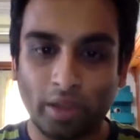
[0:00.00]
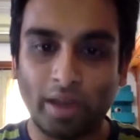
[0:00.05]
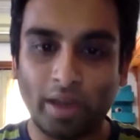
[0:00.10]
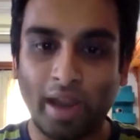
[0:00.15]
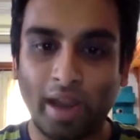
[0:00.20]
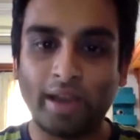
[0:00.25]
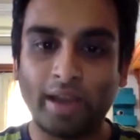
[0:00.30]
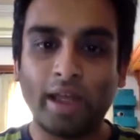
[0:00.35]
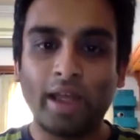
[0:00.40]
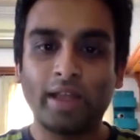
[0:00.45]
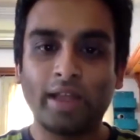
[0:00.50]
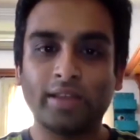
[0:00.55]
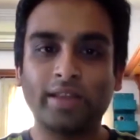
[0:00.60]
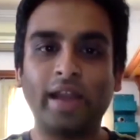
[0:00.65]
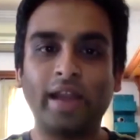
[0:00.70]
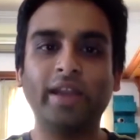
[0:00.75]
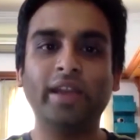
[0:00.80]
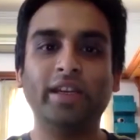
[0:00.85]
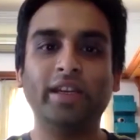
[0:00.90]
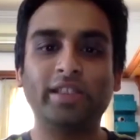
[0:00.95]
right?
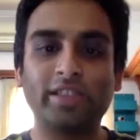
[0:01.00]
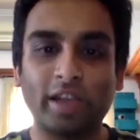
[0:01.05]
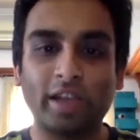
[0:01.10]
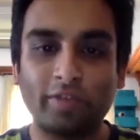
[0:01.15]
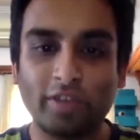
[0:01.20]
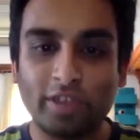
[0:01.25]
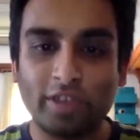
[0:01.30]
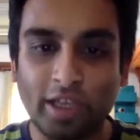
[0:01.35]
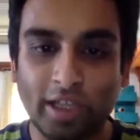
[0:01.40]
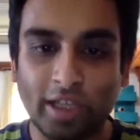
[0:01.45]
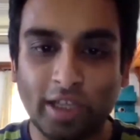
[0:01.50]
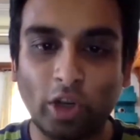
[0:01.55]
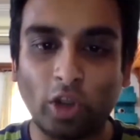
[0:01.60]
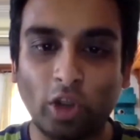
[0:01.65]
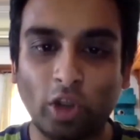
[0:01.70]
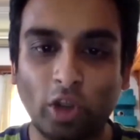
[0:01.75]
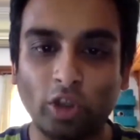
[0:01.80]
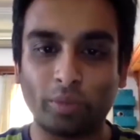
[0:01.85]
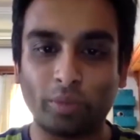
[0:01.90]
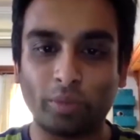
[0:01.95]
That in itself is a great
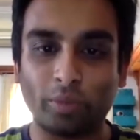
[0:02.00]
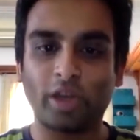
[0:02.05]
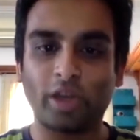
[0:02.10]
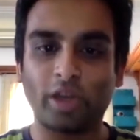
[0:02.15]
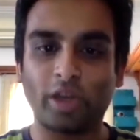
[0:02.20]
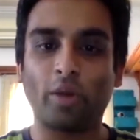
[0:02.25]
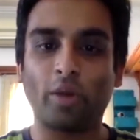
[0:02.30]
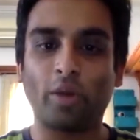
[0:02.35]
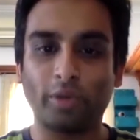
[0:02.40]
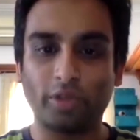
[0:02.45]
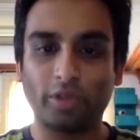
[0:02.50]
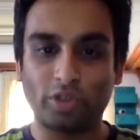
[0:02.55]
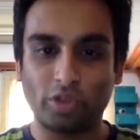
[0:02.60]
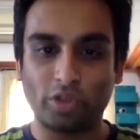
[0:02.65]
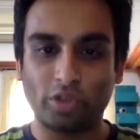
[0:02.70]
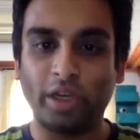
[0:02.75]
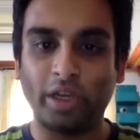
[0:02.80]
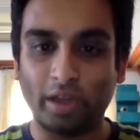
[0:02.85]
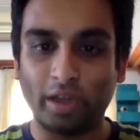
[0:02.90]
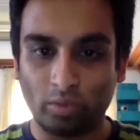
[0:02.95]
entrepreneurial
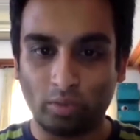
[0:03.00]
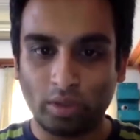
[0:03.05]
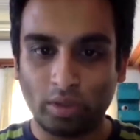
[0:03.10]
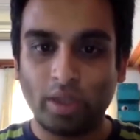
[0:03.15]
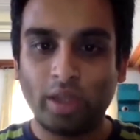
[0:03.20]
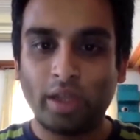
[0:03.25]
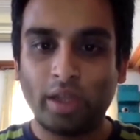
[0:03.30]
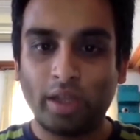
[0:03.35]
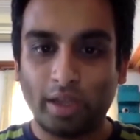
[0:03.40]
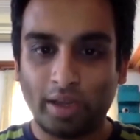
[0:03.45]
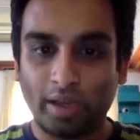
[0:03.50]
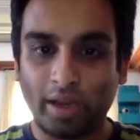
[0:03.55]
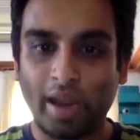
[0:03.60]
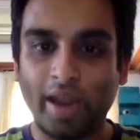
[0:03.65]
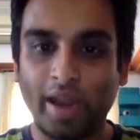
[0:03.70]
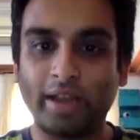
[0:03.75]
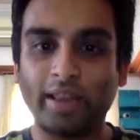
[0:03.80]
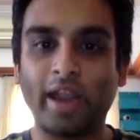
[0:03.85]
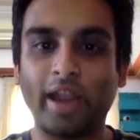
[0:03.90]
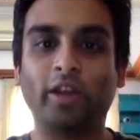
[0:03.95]
opportunity now.
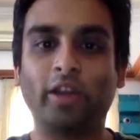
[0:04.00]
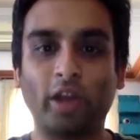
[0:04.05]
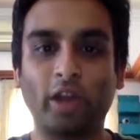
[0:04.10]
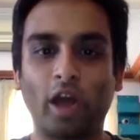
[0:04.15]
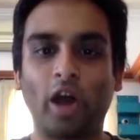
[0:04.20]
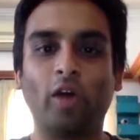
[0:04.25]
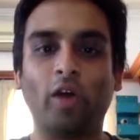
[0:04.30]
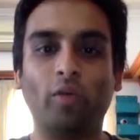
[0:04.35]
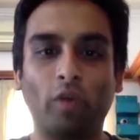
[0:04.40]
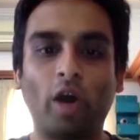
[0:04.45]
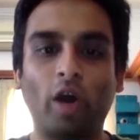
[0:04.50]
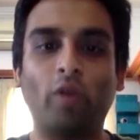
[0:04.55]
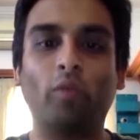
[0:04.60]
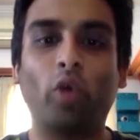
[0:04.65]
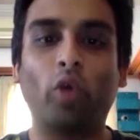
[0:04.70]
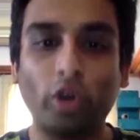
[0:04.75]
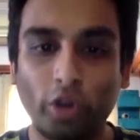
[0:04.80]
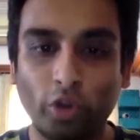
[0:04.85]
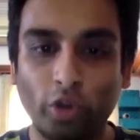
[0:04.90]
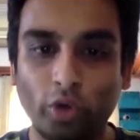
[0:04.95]
Right, that
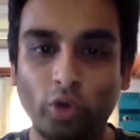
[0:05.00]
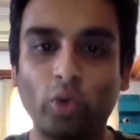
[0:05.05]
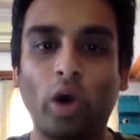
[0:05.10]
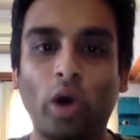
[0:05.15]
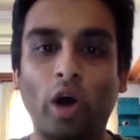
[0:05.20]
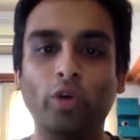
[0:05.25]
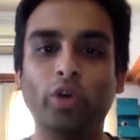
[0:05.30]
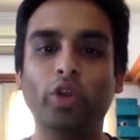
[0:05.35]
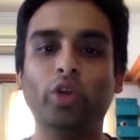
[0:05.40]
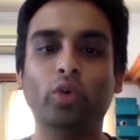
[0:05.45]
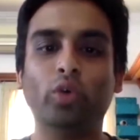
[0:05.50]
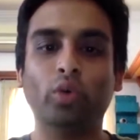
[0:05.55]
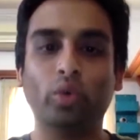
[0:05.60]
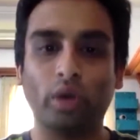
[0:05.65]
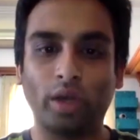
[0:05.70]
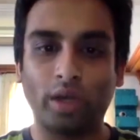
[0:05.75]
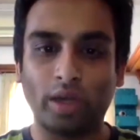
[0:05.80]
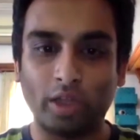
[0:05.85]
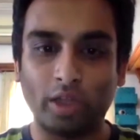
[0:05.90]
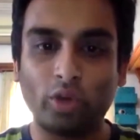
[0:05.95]
what do you do? How do you
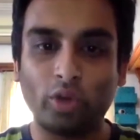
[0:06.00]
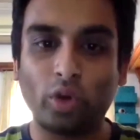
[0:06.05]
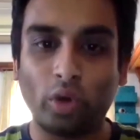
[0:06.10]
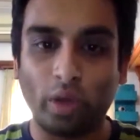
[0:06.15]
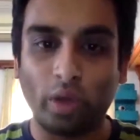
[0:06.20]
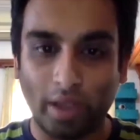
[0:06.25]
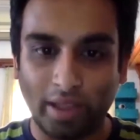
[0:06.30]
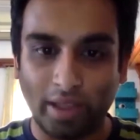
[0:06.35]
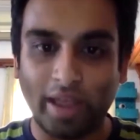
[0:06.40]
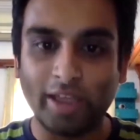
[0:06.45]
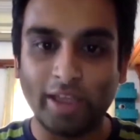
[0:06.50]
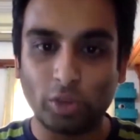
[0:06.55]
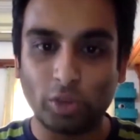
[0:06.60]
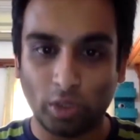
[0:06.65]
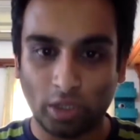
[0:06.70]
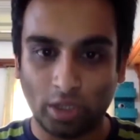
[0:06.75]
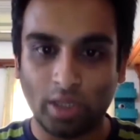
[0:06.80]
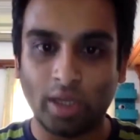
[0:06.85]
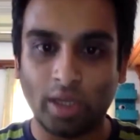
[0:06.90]
engage with